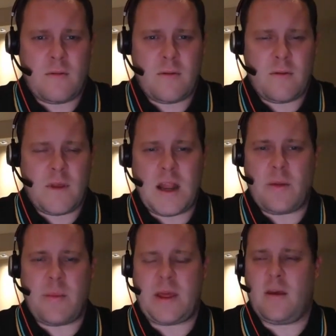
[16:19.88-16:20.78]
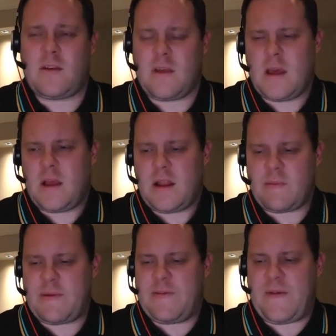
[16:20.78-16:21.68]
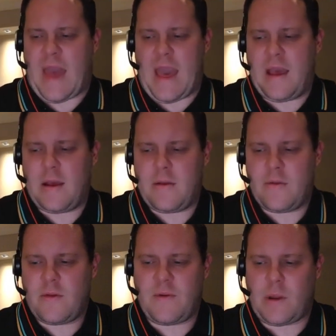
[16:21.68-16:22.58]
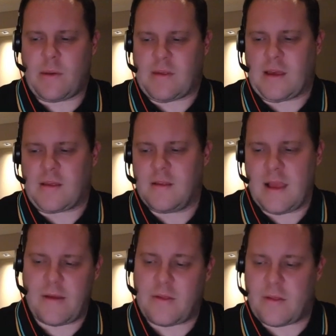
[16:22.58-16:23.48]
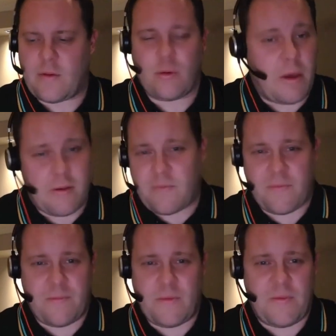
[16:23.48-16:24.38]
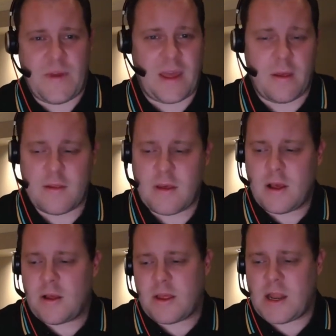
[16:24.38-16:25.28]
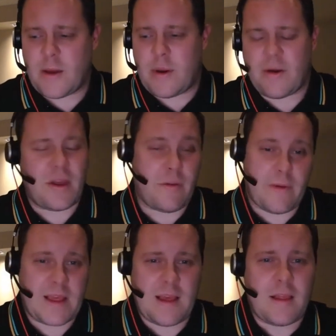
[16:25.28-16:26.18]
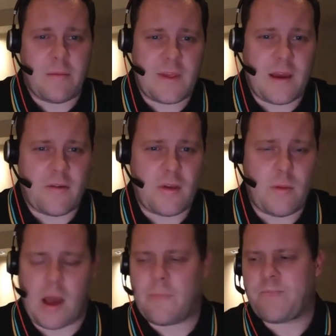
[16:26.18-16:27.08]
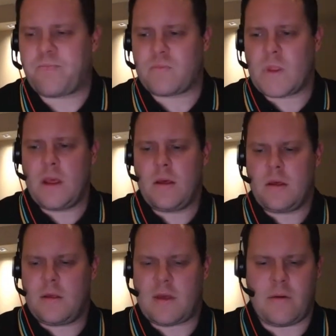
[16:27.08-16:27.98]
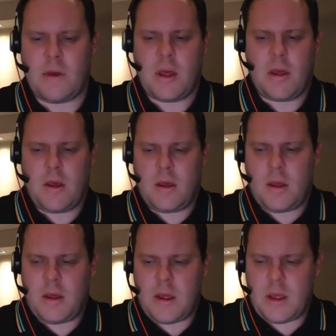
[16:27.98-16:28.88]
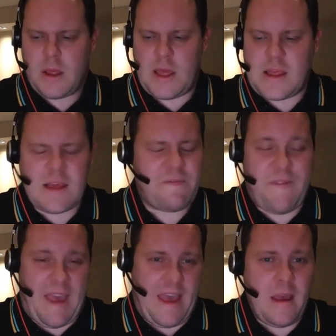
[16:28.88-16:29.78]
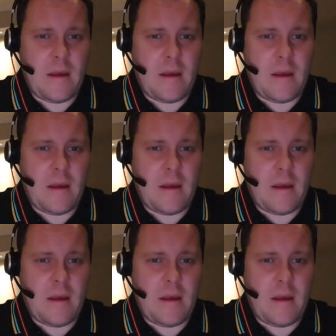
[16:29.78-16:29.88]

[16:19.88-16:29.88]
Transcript: Because let's be fair, the following season, that's all those figures, are going to reset themselves as well. So, is it fair